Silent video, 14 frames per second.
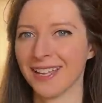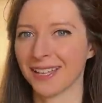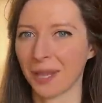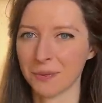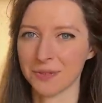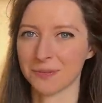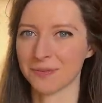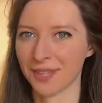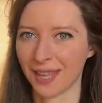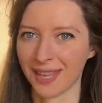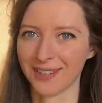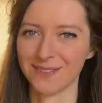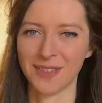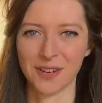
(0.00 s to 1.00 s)
It keeps them
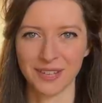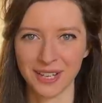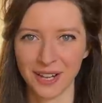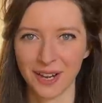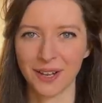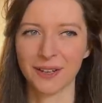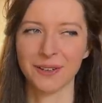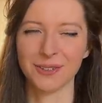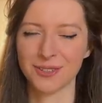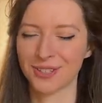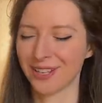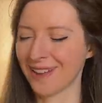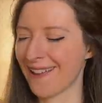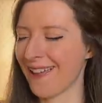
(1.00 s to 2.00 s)
safe, they're enclosed.